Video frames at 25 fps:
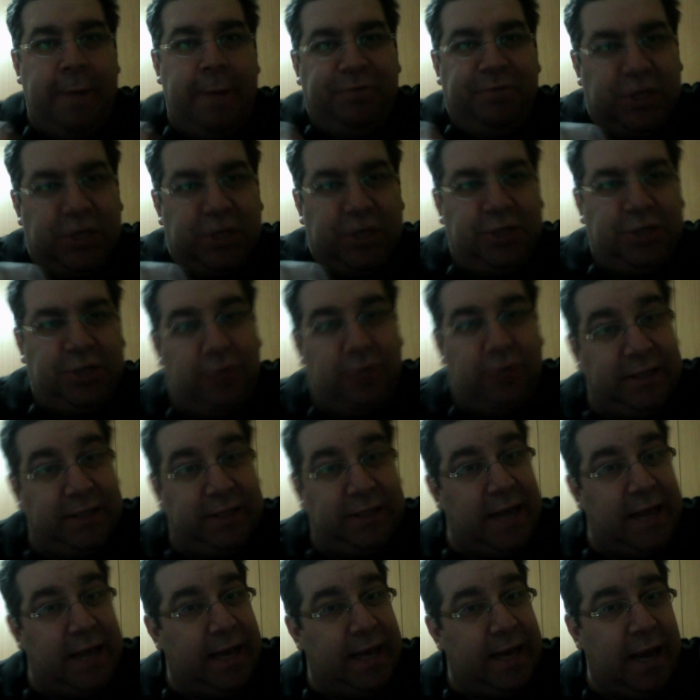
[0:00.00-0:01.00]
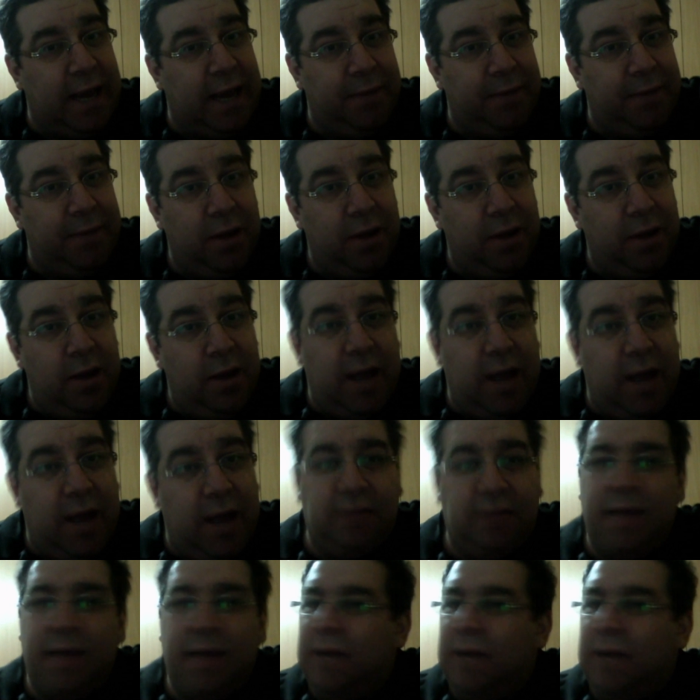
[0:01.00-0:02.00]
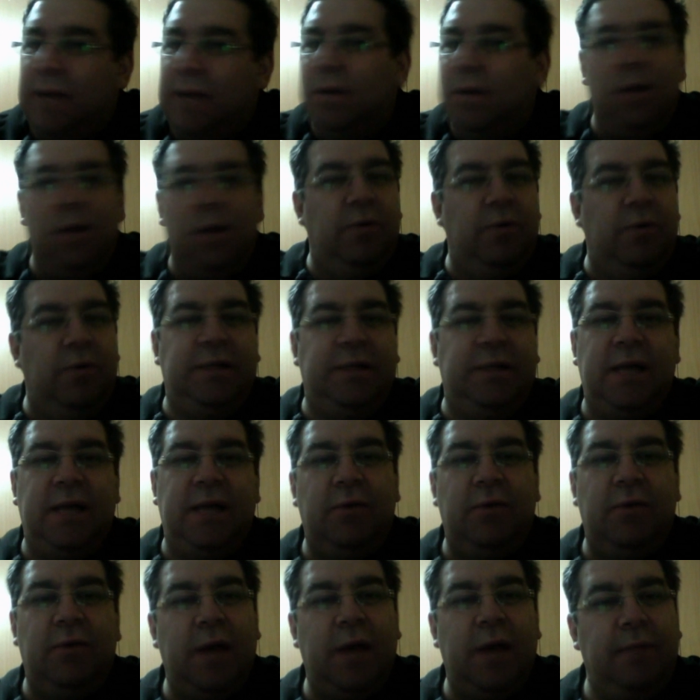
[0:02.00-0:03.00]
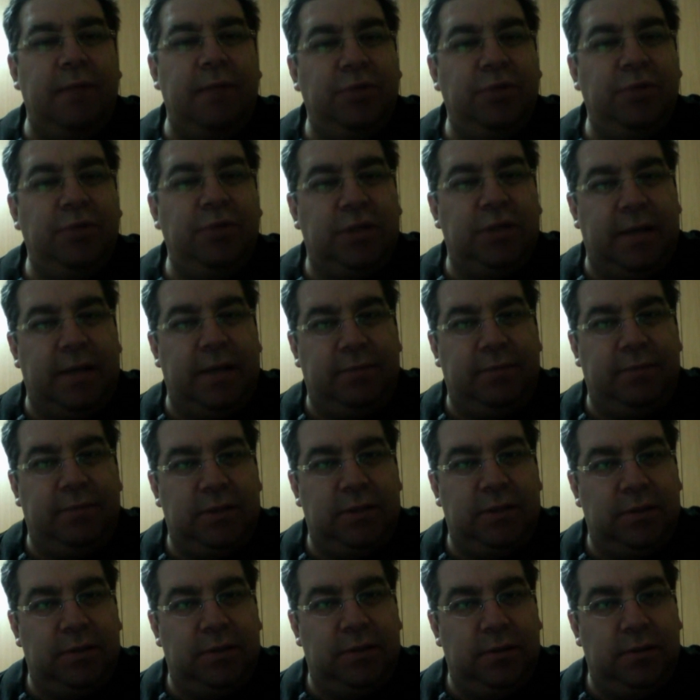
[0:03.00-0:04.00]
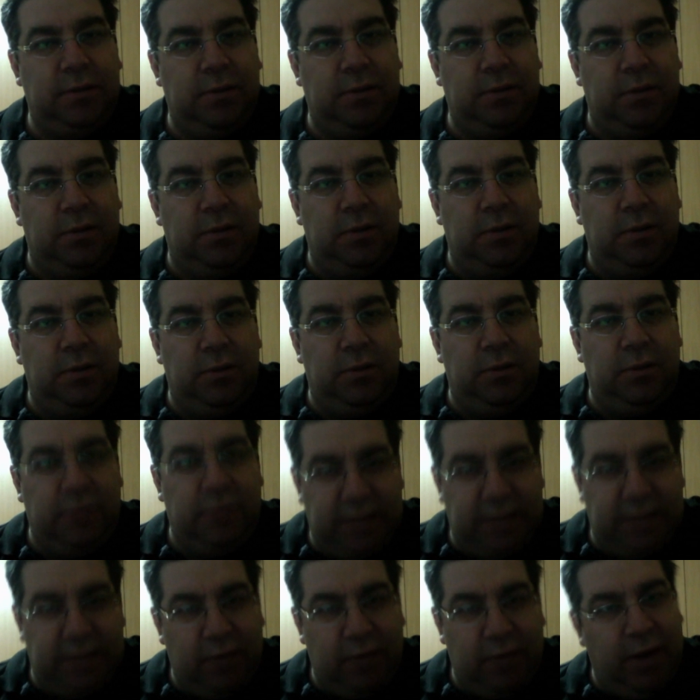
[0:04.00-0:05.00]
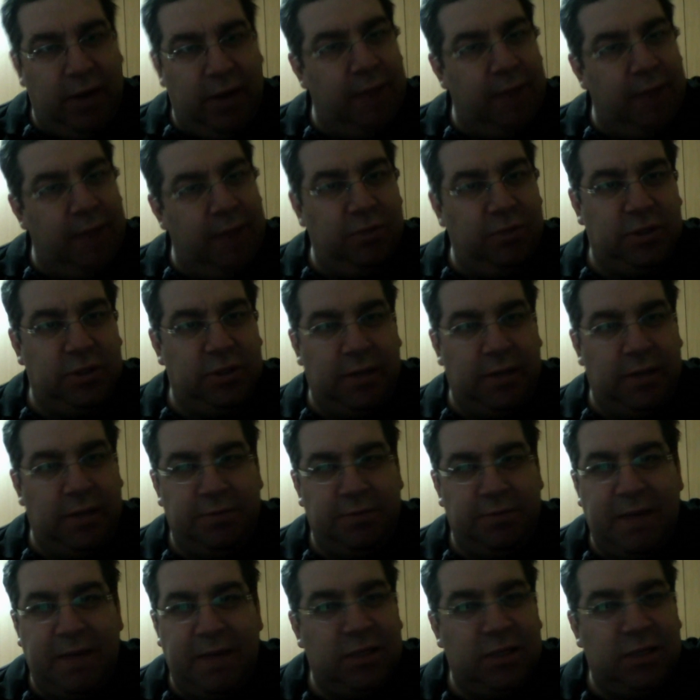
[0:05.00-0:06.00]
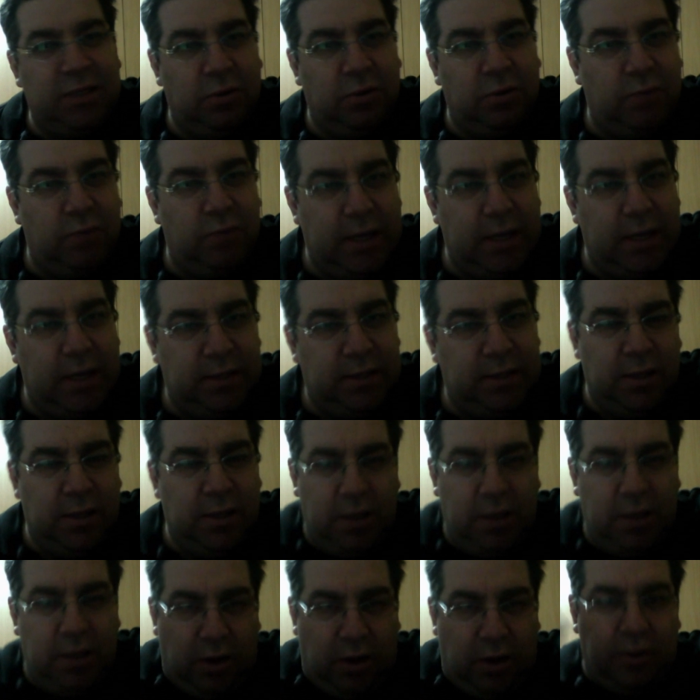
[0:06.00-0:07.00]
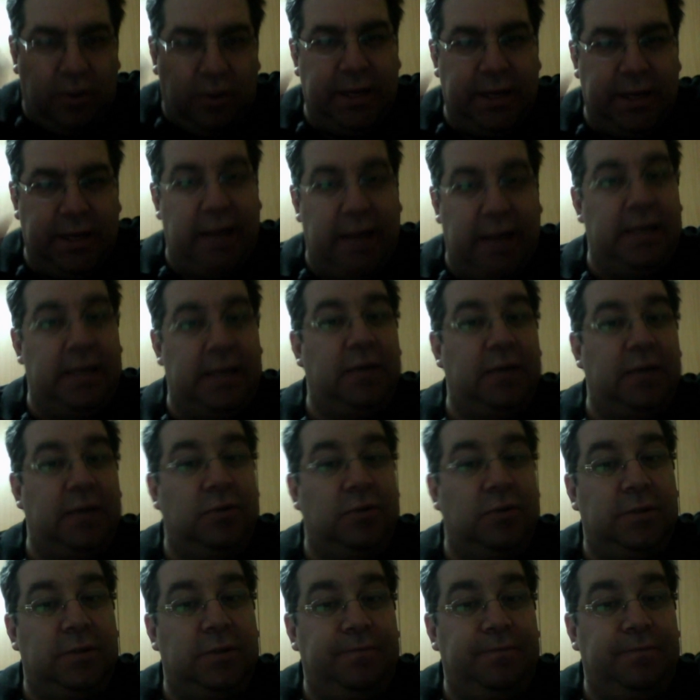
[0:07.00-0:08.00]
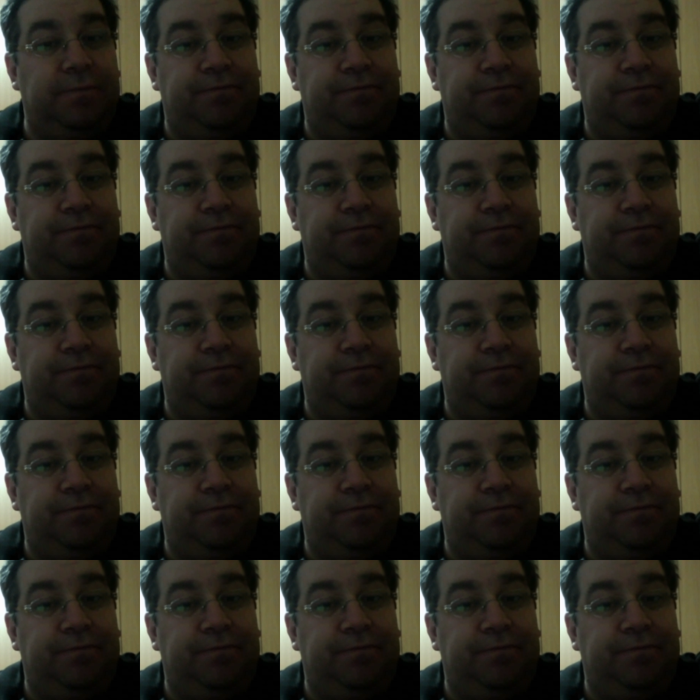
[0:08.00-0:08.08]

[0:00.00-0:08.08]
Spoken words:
just to attack him. And then we say we are Muslims. We say we are Muslims based on what? Only Allah knows.